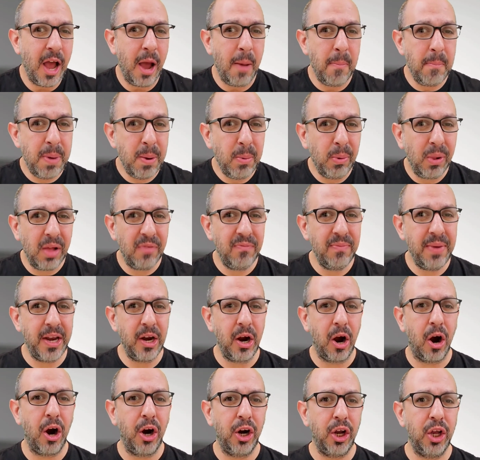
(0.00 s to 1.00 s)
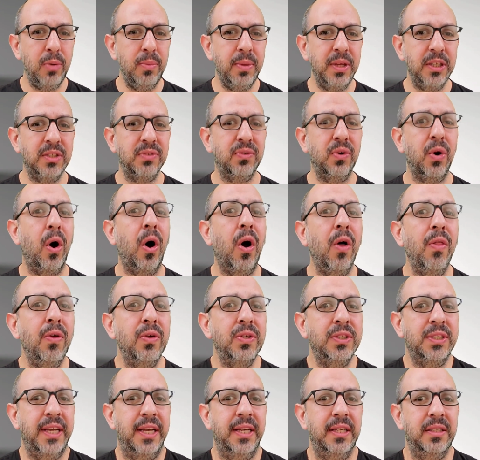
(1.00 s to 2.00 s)
People have made arguments for all
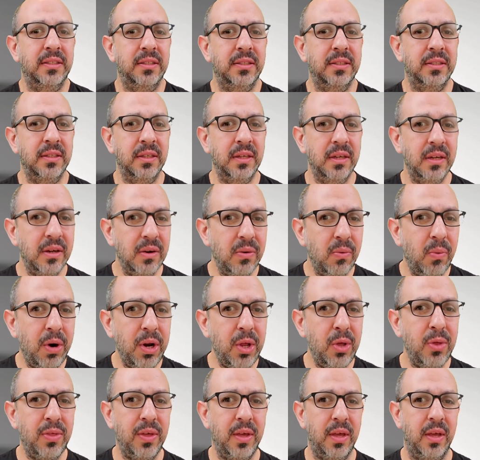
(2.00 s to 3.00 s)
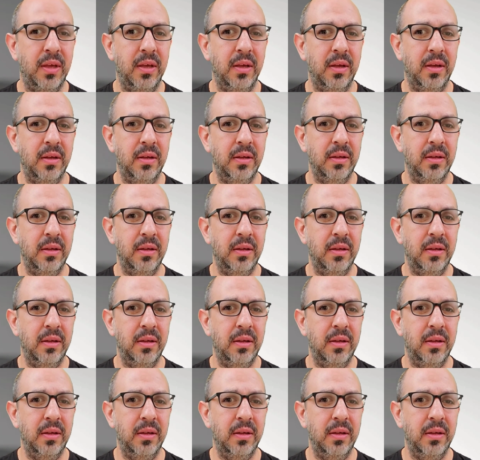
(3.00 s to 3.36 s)
those dates. What do you think?